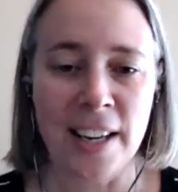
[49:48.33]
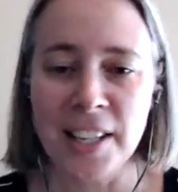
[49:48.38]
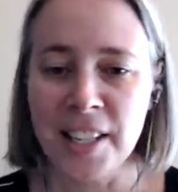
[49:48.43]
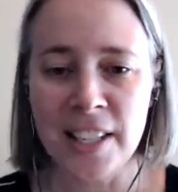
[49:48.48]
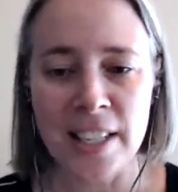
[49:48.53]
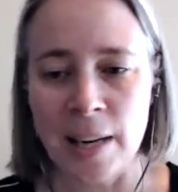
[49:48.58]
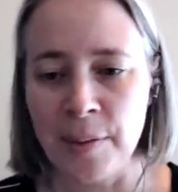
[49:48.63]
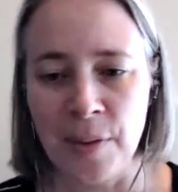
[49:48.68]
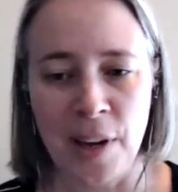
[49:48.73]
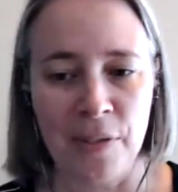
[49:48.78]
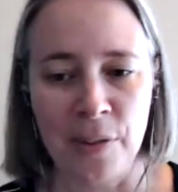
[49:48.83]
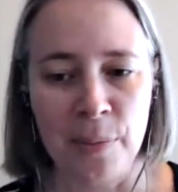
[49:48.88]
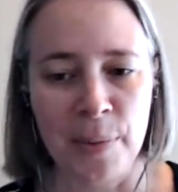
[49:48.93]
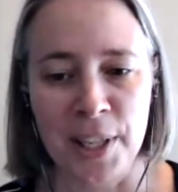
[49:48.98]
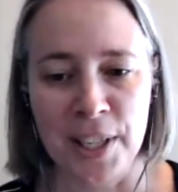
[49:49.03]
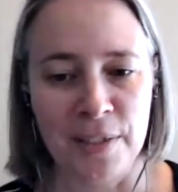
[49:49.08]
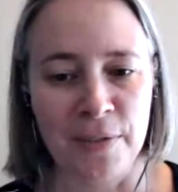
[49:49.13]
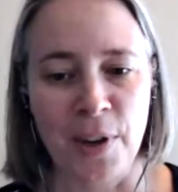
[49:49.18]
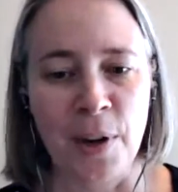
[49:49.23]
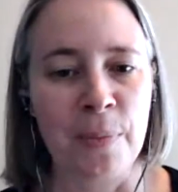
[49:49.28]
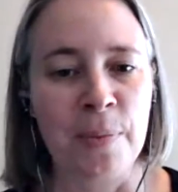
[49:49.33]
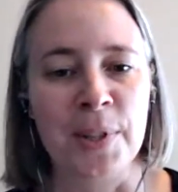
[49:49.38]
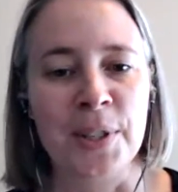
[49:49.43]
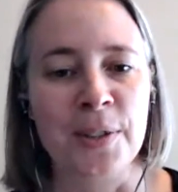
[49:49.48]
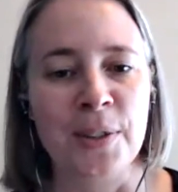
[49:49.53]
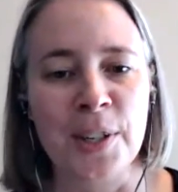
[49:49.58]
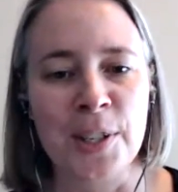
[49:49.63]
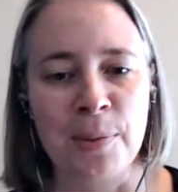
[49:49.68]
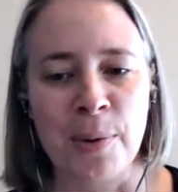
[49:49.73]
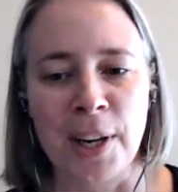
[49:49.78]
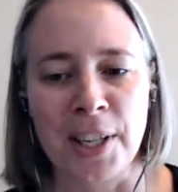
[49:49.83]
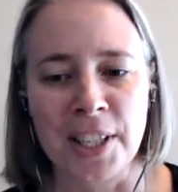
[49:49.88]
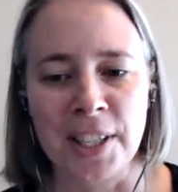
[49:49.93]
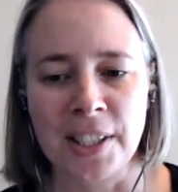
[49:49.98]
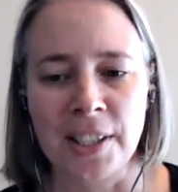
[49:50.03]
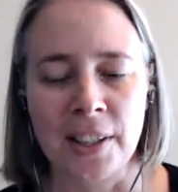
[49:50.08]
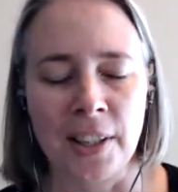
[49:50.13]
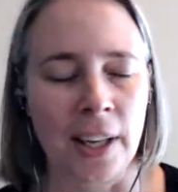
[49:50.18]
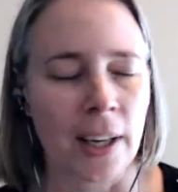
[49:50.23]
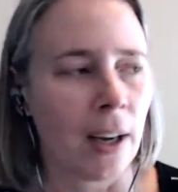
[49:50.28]
just named off a bunch of open source projects,
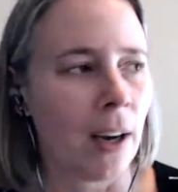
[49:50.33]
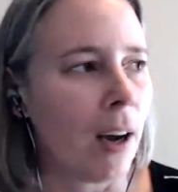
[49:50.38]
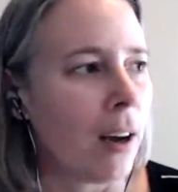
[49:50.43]
and they're like,